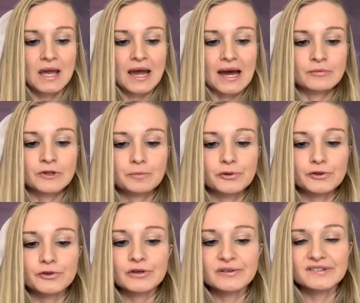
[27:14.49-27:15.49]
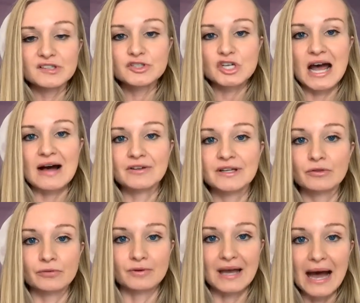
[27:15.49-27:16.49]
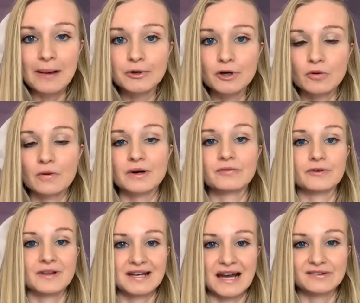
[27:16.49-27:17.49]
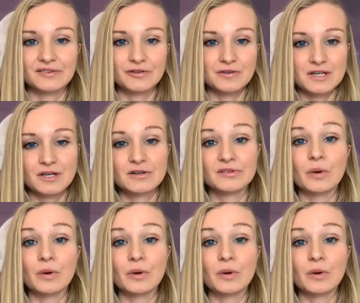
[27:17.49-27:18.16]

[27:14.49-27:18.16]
And with Pluto still traveling through Capricorn for the next few years,